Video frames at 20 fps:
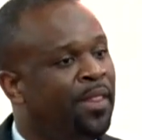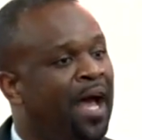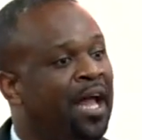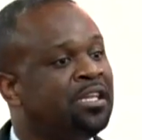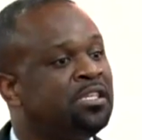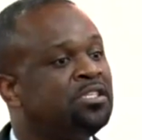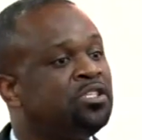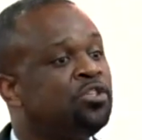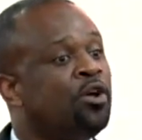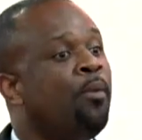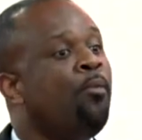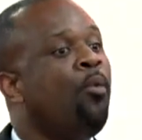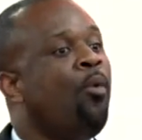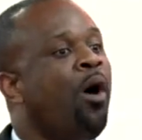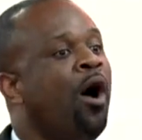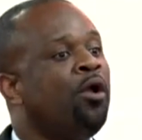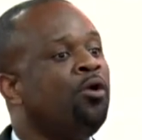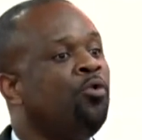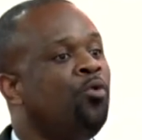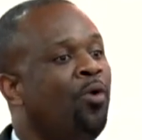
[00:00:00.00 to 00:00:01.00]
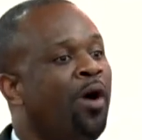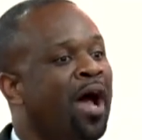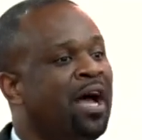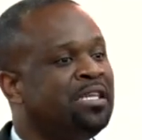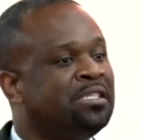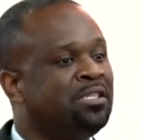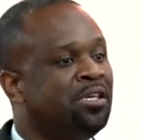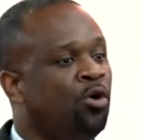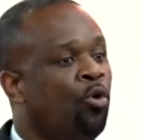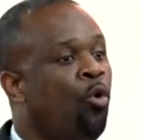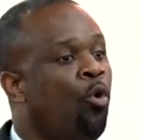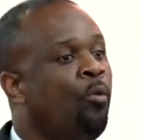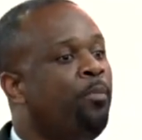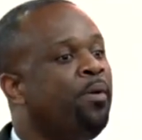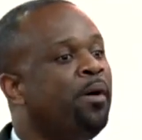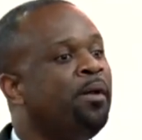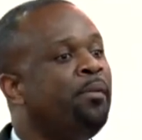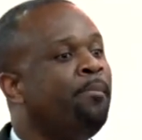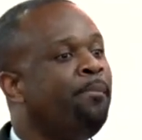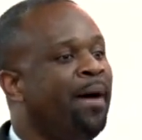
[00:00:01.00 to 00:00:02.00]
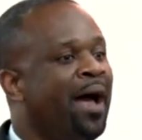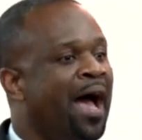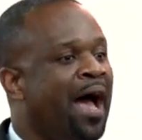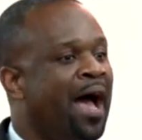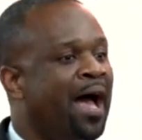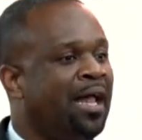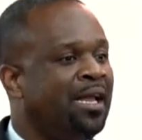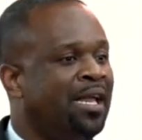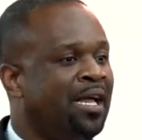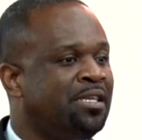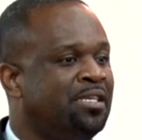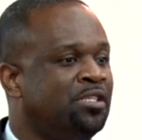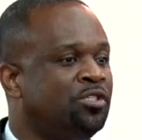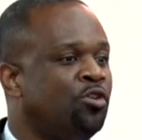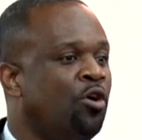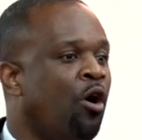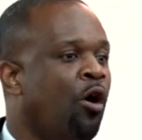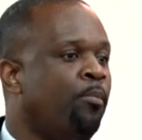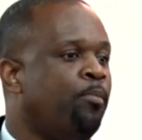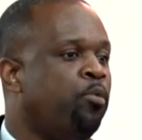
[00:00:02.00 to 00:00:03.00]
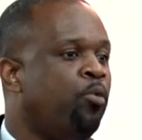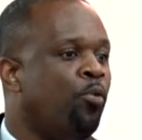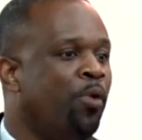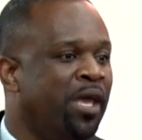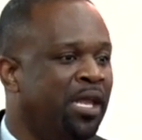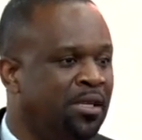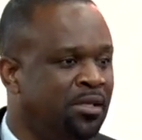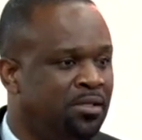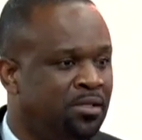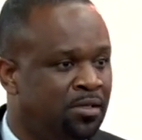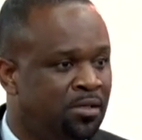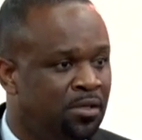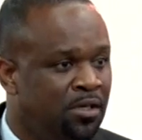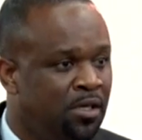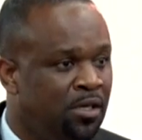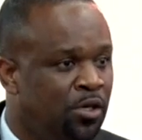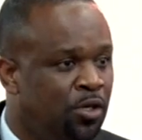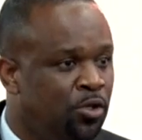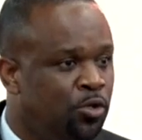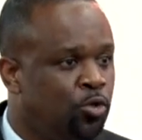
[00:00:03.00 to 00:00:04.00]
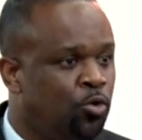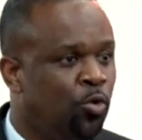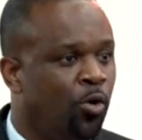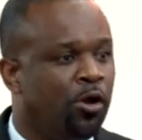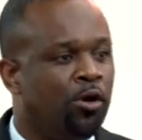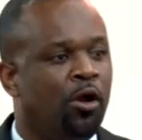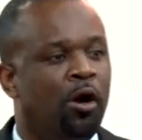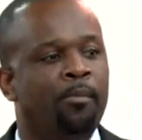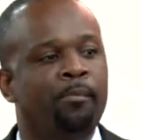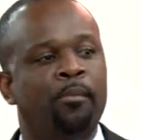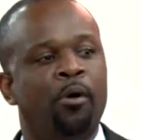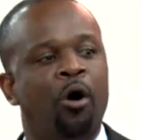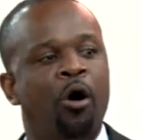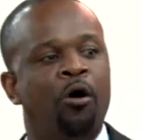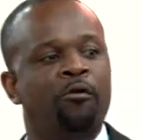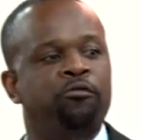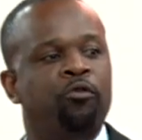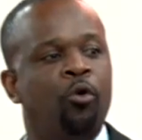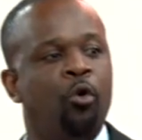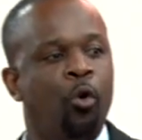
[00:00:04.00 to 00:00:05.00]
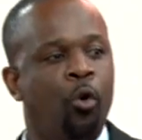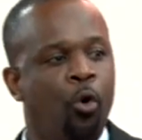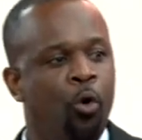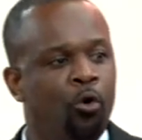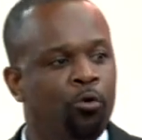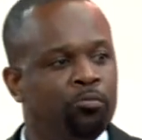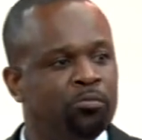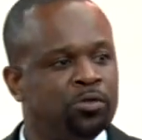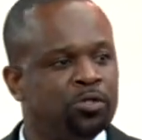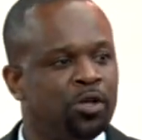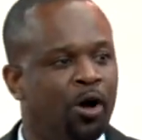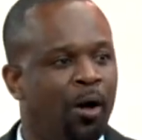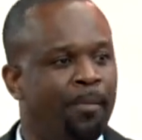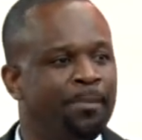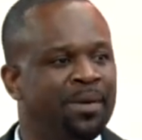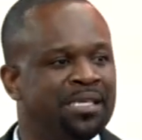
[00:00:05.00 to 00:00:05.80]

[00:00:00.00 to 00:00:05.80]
that someone who has an open bar that is upwind to a number of homes or